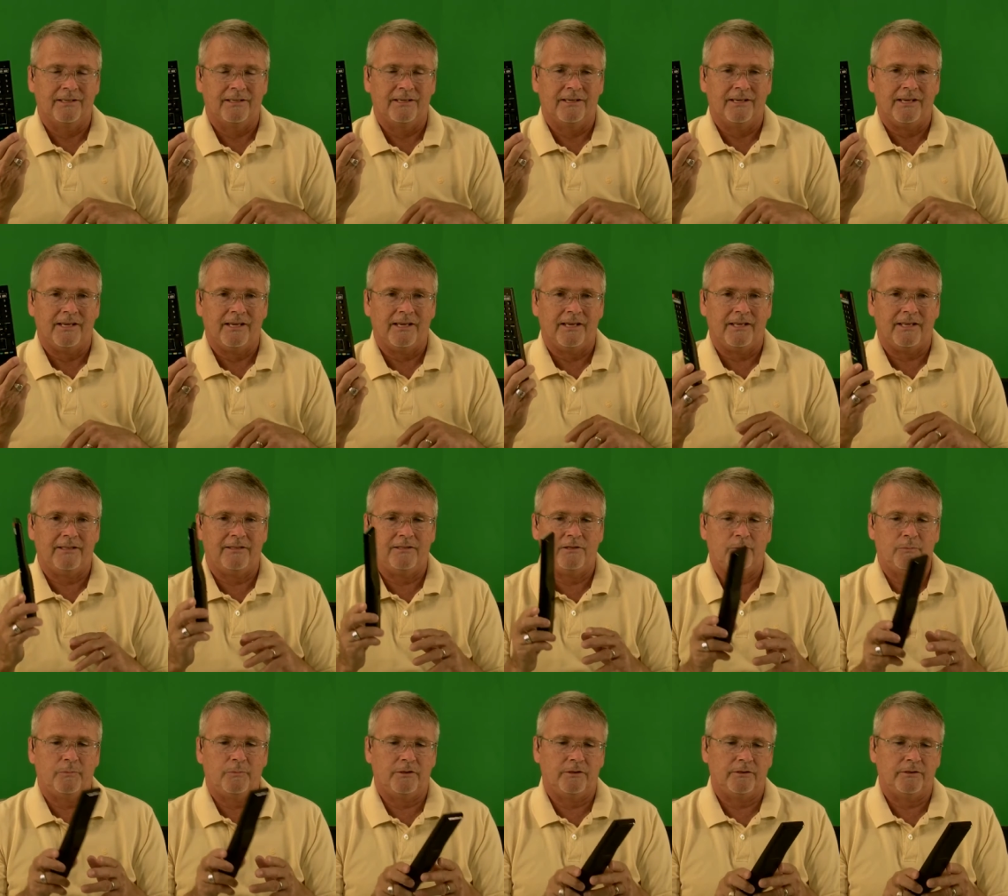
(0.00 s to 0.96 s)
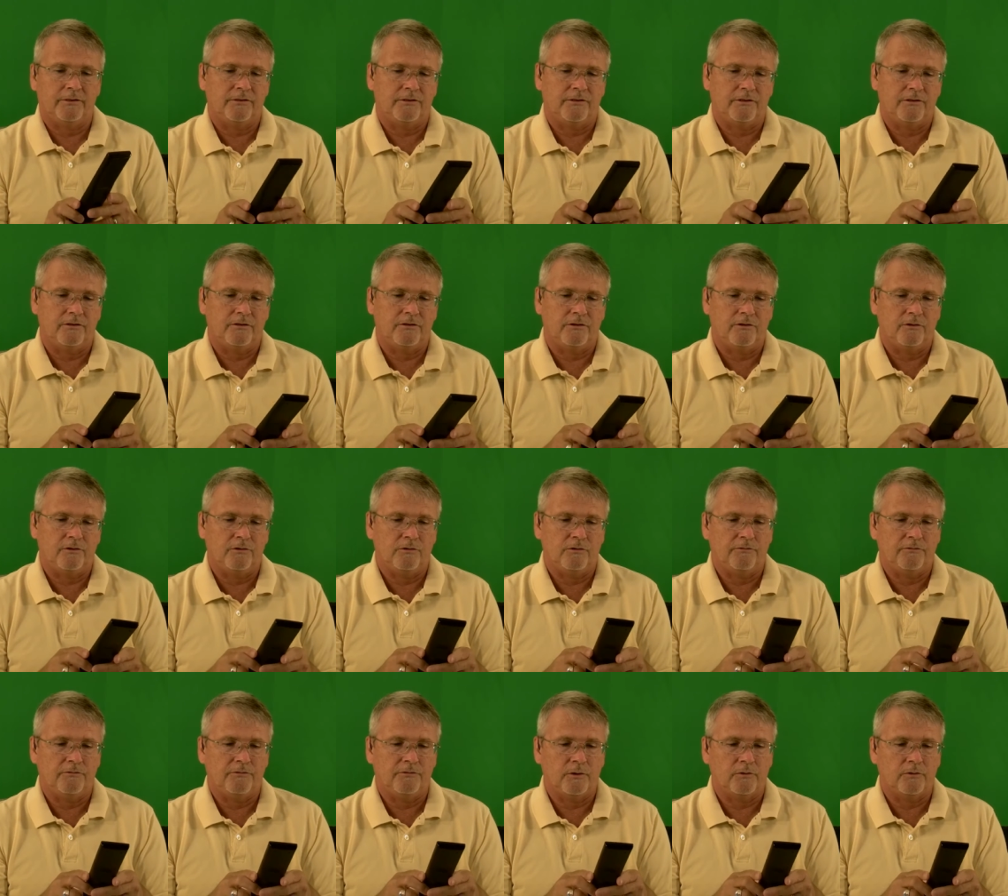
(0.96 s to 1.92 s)
and the ability to do
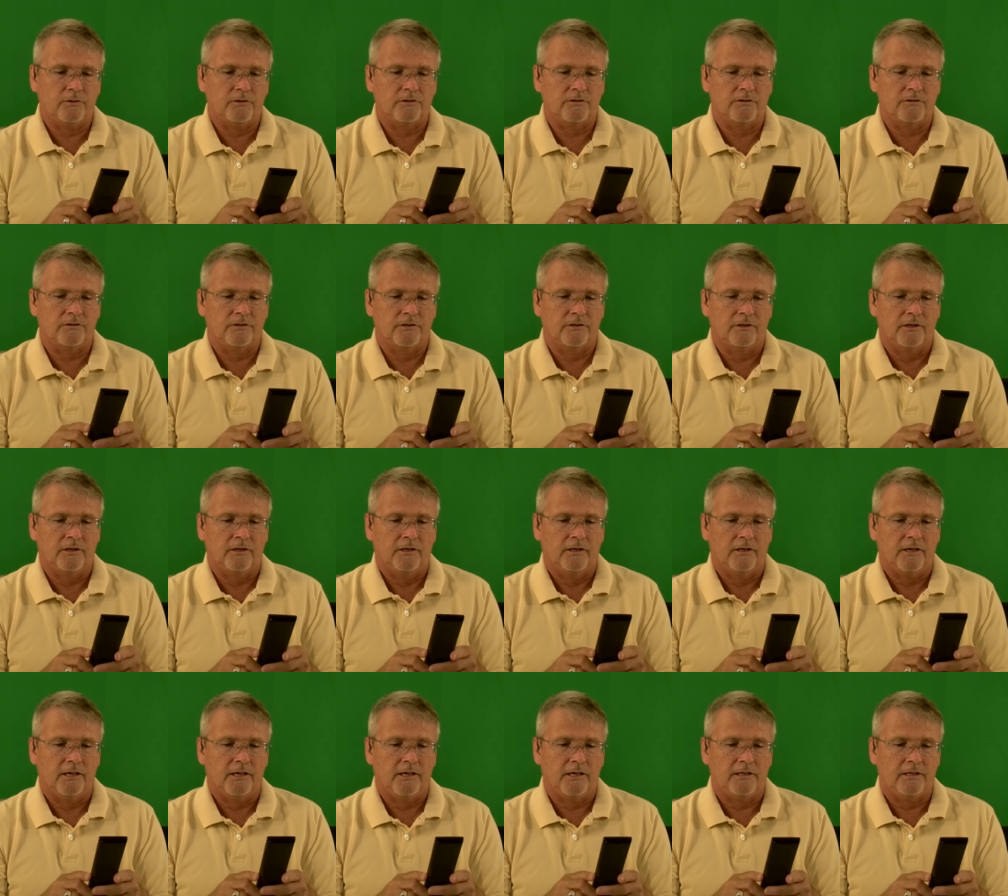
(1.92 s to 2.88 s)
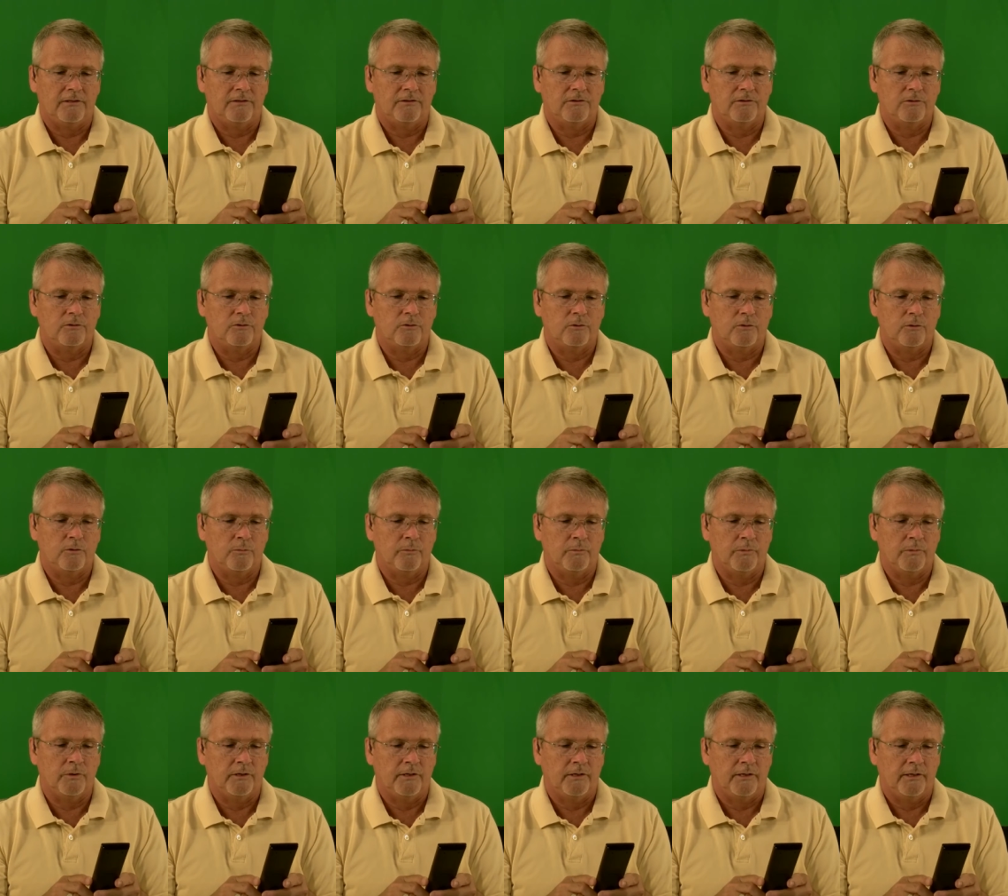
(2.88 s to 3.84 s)
focus and
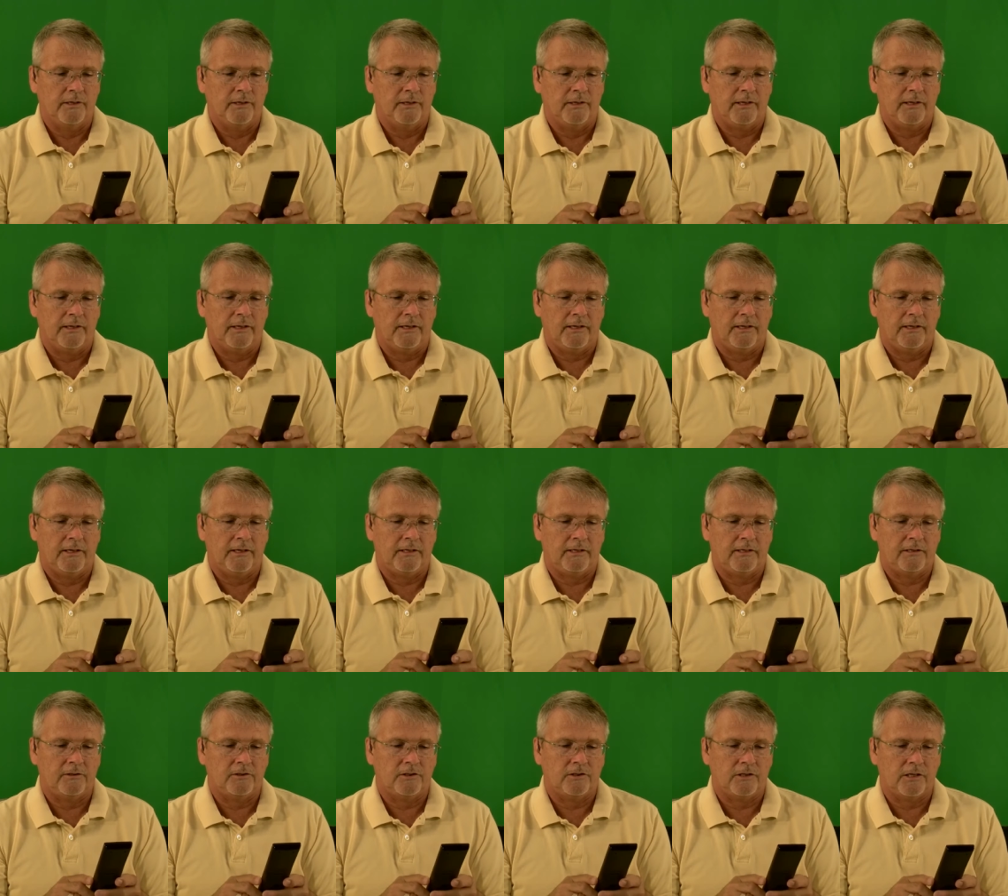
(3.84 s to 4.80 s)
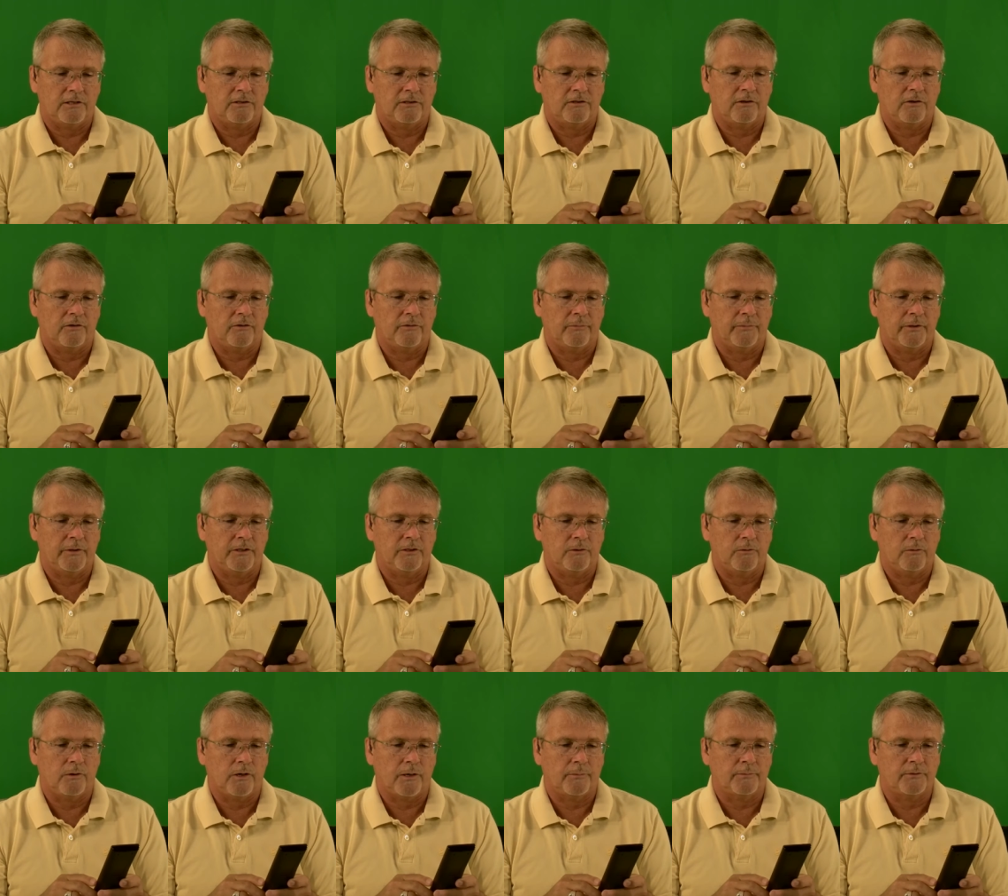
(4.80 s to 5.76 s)
zoom and change all the
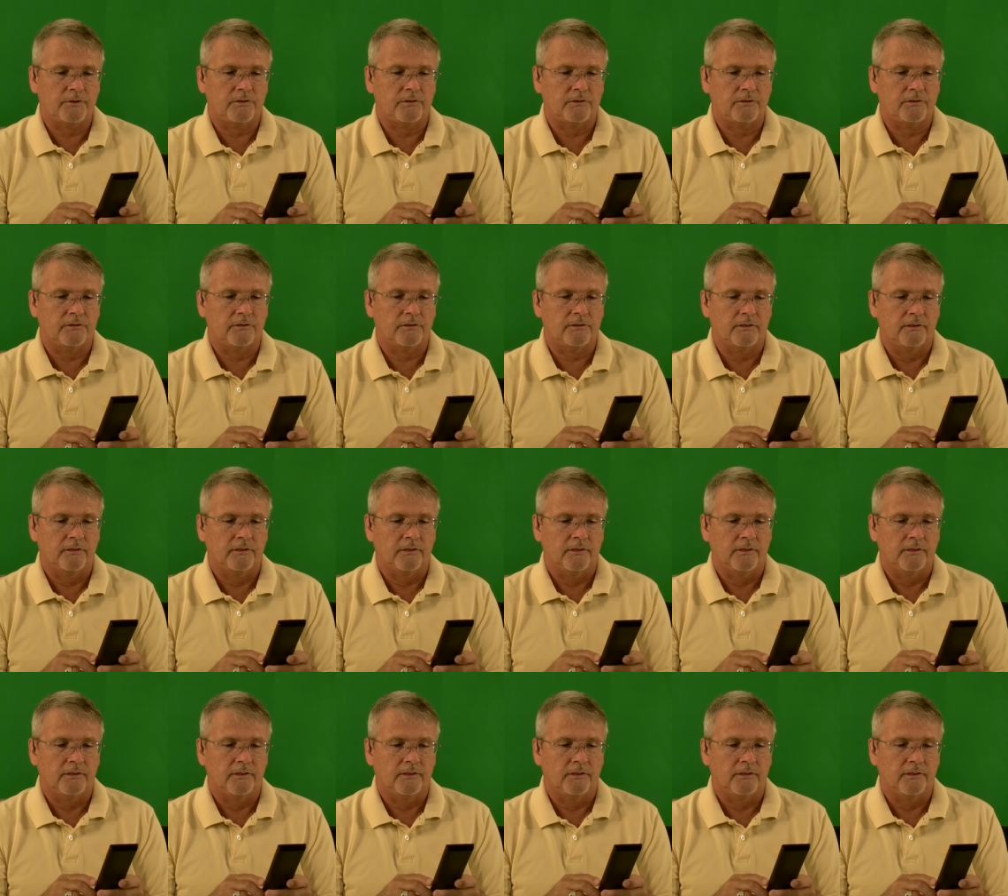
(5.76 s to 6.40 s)
menu options,